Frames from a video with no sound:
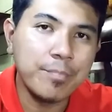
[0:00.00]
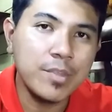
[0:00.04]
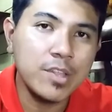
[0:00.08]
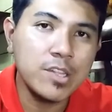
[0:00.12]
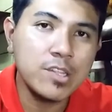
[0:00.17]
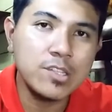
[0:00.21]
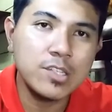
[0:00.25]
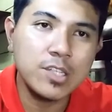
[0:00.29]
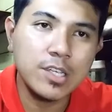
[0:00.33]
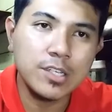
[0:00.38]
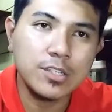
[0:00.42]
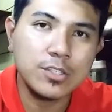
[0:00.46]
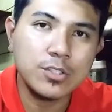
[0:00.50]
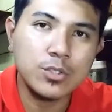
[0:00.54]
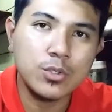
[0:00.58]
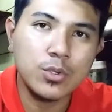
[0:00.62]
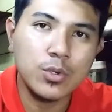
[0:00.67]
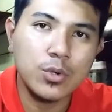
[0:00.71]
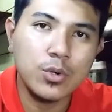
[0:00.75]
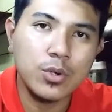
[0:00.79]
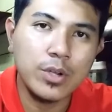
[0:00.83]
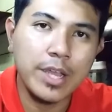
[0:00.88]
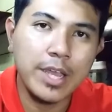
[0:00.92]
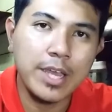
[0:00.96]
insects
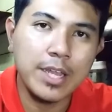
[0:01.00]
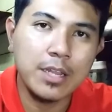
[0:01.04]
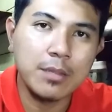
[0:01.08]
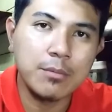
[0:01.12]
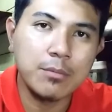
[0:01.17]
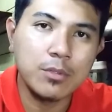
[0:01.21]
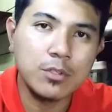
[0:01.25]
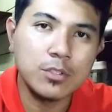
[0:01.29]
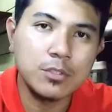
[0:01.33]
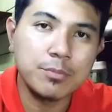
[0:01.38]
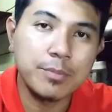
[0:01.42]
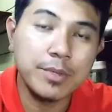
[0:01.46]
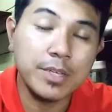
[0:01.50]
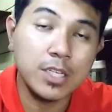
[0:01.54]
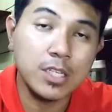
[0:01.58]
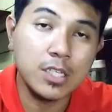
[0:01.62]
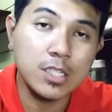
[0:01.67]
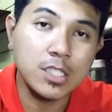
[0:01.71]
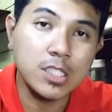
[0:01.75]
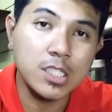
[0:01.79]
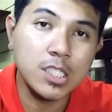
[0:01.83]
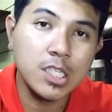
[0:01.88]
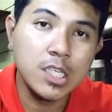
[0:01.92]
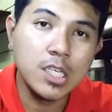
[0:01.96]
or animals,
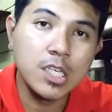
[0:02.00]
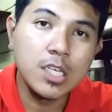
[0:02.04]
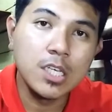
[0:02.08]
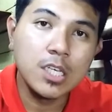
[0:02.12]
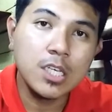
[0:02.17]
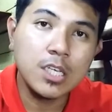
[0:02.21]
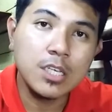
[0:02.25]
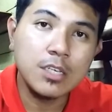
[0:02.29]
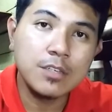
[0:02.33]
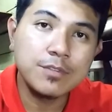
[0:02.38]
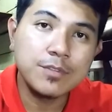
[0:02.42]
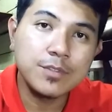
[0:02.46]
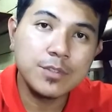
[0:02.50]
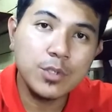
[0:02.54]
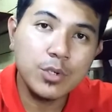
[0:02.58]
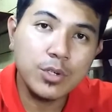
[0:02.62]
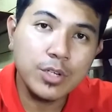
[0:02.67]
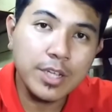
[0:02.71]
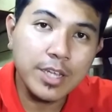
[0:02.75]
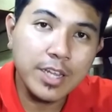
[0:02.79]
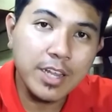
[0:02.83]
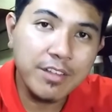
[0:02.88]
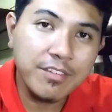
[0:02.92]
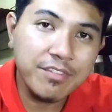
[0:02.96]
because if
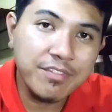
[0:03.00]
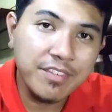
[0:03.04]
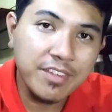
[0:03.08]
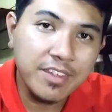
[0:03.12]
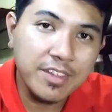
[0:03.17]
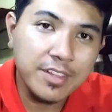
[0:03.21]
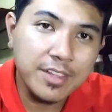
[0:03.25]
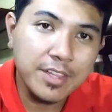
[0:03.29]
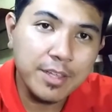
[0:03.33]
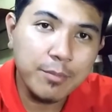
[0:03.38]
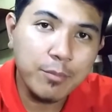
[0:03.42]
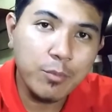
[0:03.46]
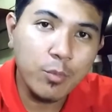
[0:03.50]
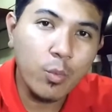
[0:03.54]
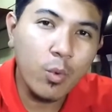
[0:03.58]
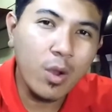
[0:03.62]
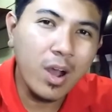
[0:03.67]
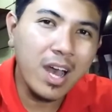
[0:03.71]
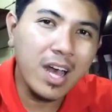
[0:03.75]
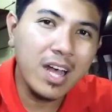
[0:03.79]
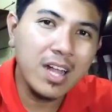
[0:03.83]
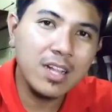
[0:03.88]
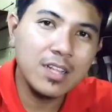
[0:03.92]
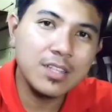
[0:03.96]
you're gonna feed them
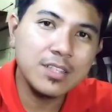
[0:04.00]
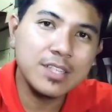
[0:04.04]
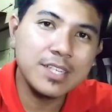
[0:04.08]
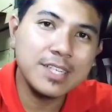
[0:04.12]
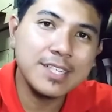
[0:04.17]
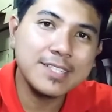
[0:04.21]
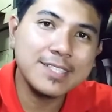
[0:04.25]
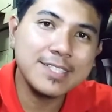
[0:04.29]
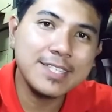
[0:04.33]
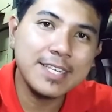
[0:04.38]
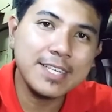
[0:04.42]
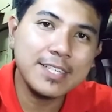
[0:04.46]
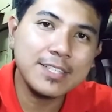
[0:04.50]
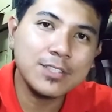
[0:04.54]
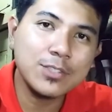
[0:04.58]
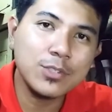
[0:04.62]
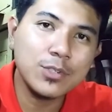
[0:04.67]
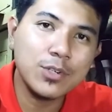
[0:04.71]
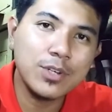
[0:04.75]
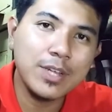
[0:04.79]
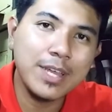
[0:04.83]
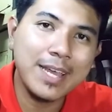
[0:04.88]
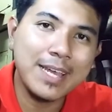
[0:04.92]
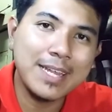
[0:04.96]
wild insects
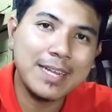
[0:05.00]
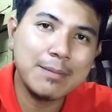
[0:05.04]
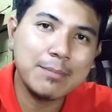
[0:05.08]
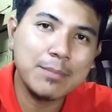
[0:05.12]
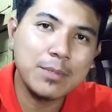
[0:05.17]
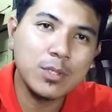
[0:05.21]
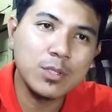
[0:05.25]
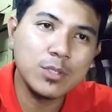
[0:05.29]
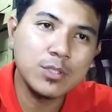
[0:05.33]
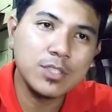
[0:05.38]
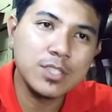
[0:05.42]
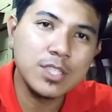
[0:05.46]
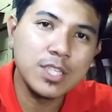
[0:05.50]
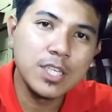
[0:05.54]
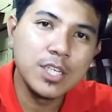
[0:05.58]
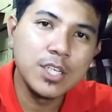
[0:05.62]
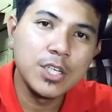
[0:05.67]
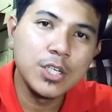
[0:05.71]
or animals,